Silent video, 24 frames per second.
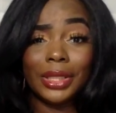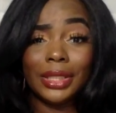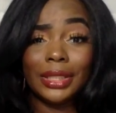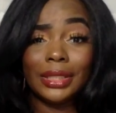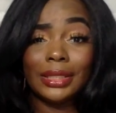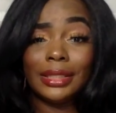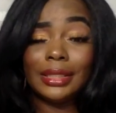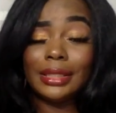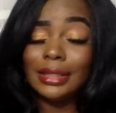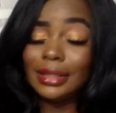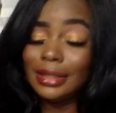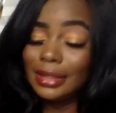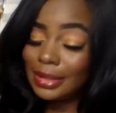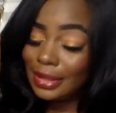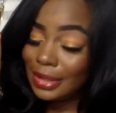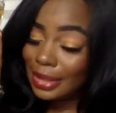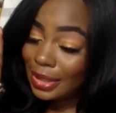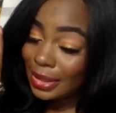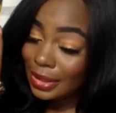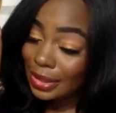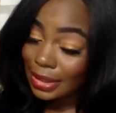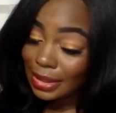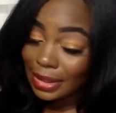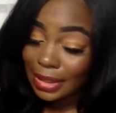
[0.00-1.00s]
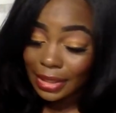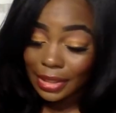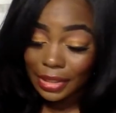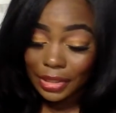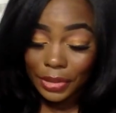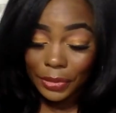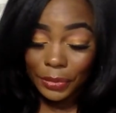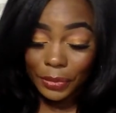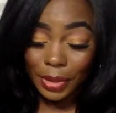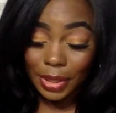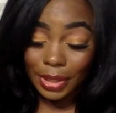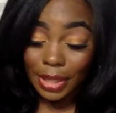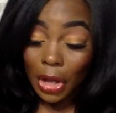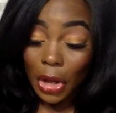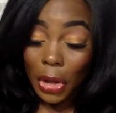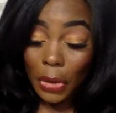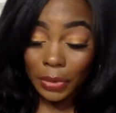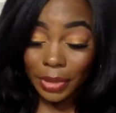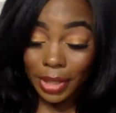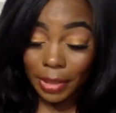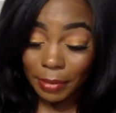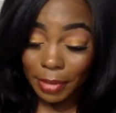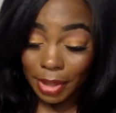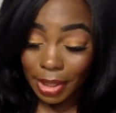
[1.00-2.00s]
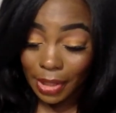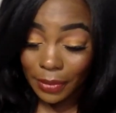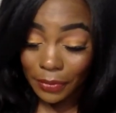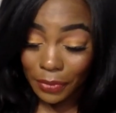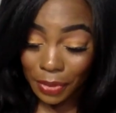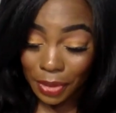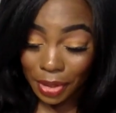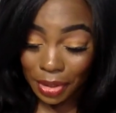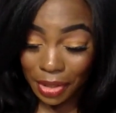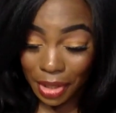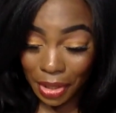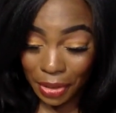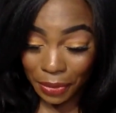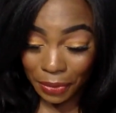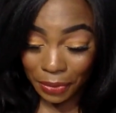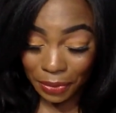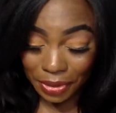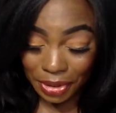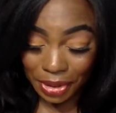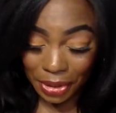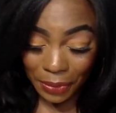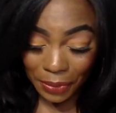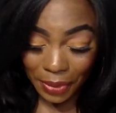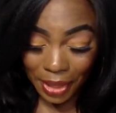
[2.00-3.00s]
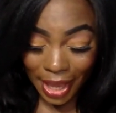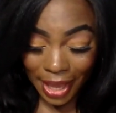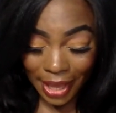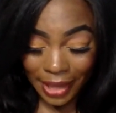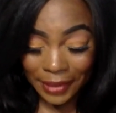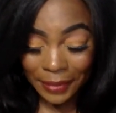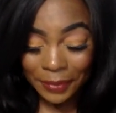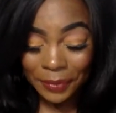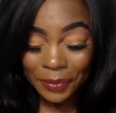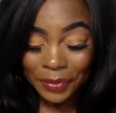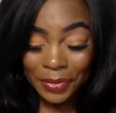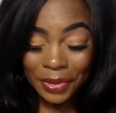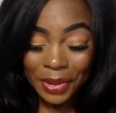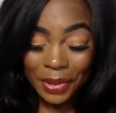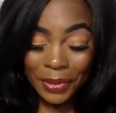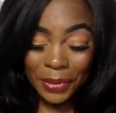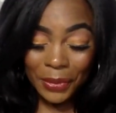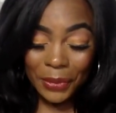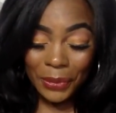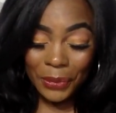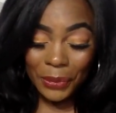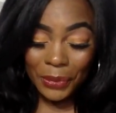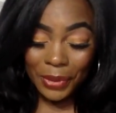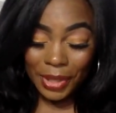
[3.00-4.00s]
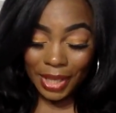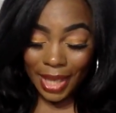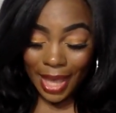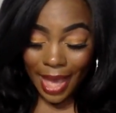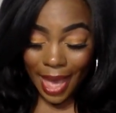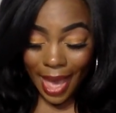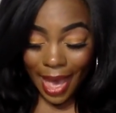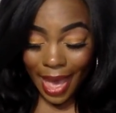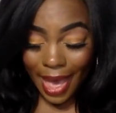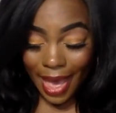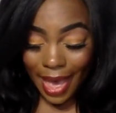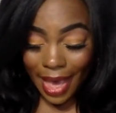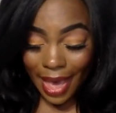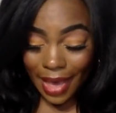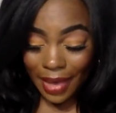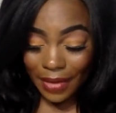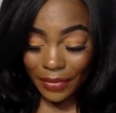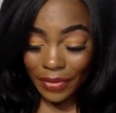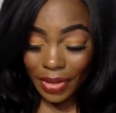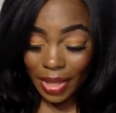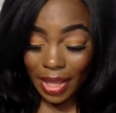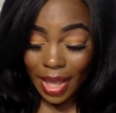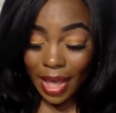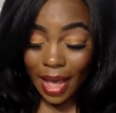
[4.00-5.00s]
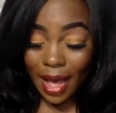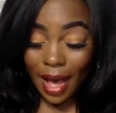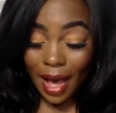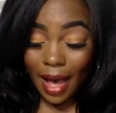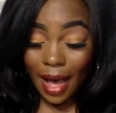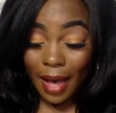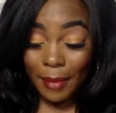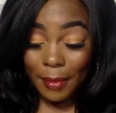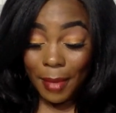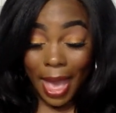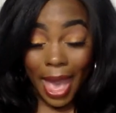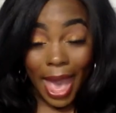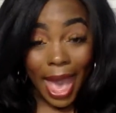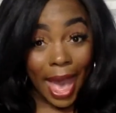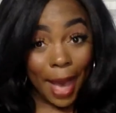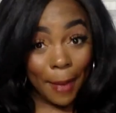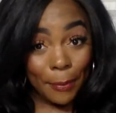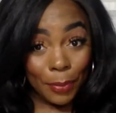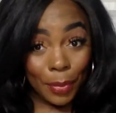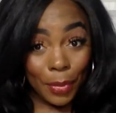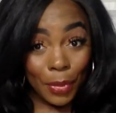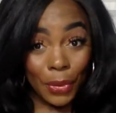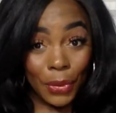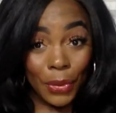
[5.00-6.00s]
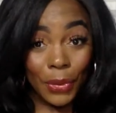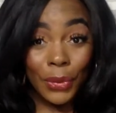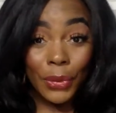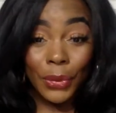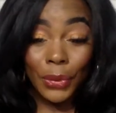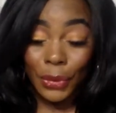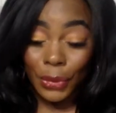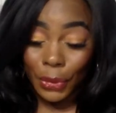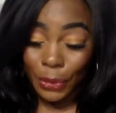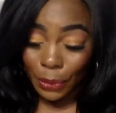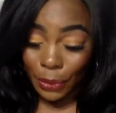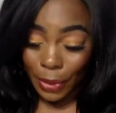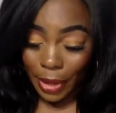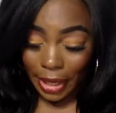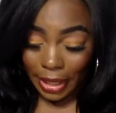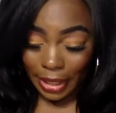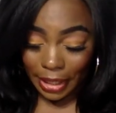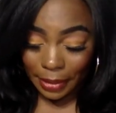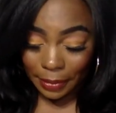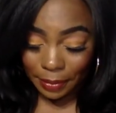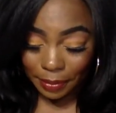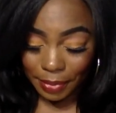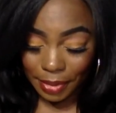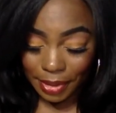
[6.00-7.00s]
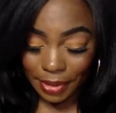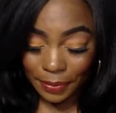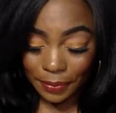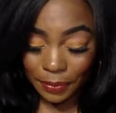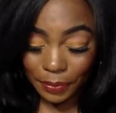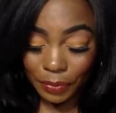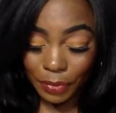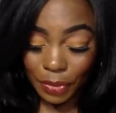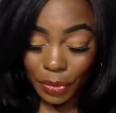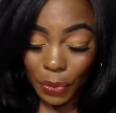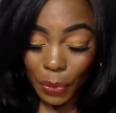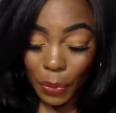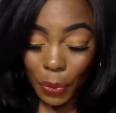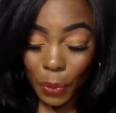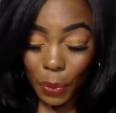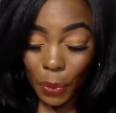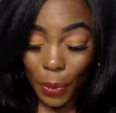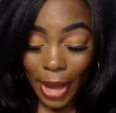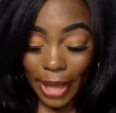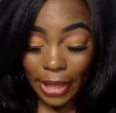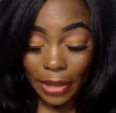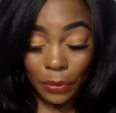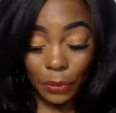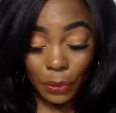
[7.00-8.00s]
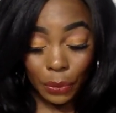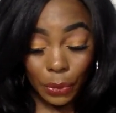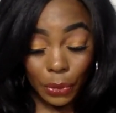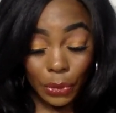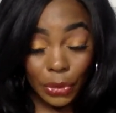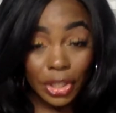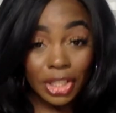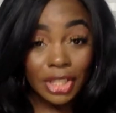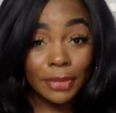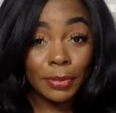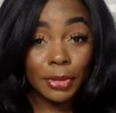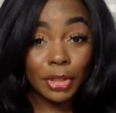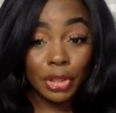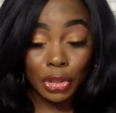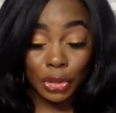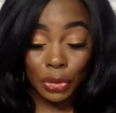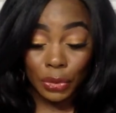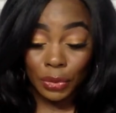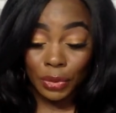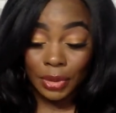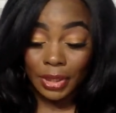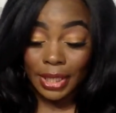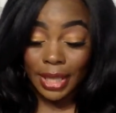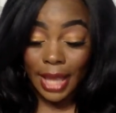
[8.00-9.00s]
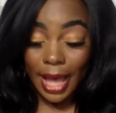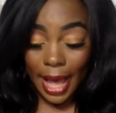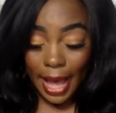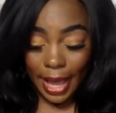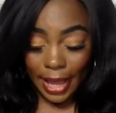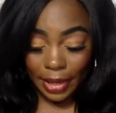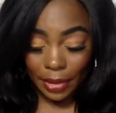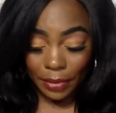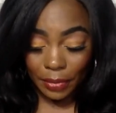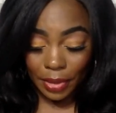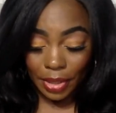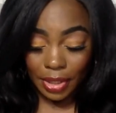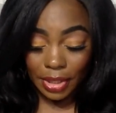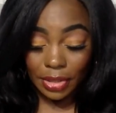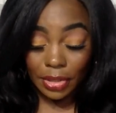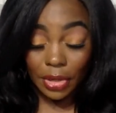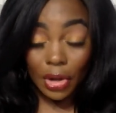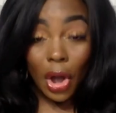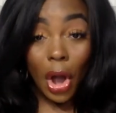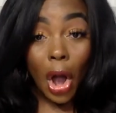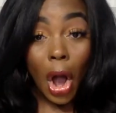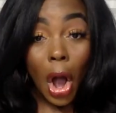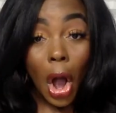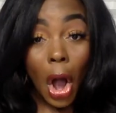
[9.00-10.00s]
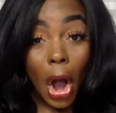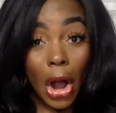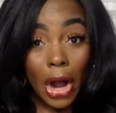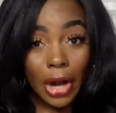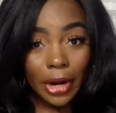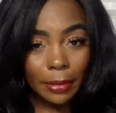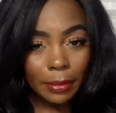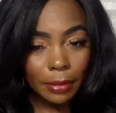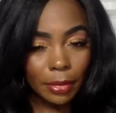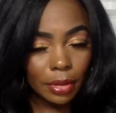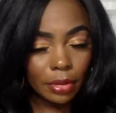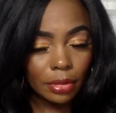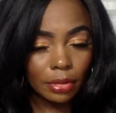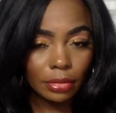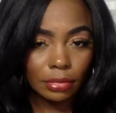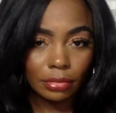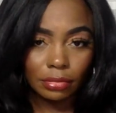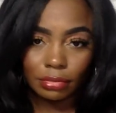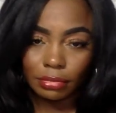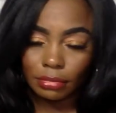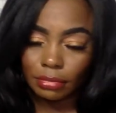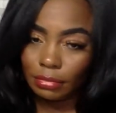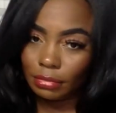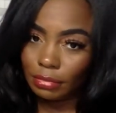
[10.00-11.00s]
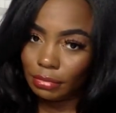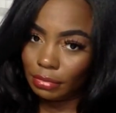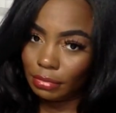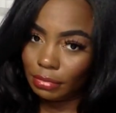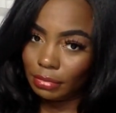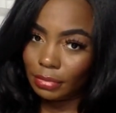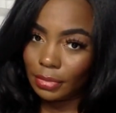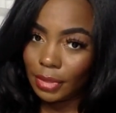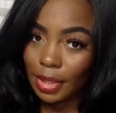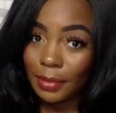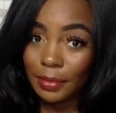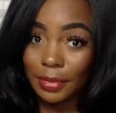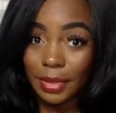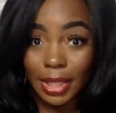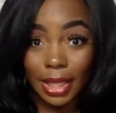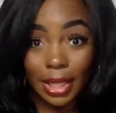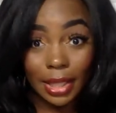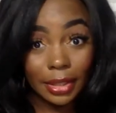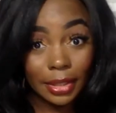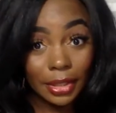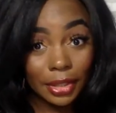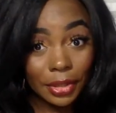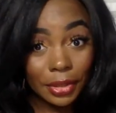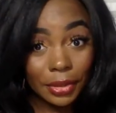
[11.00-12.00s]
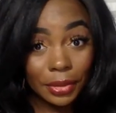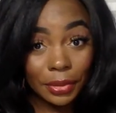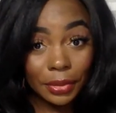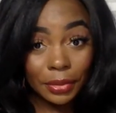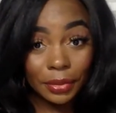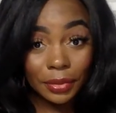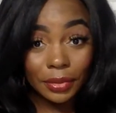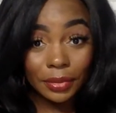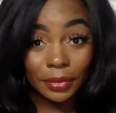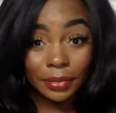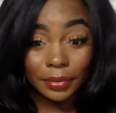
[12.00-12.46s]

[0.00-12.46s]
one. This is a good one. Oh, let me give you the notes, okay? We have um, apple, grapes, white woods, patchouli iris, caramel, I'm telling you,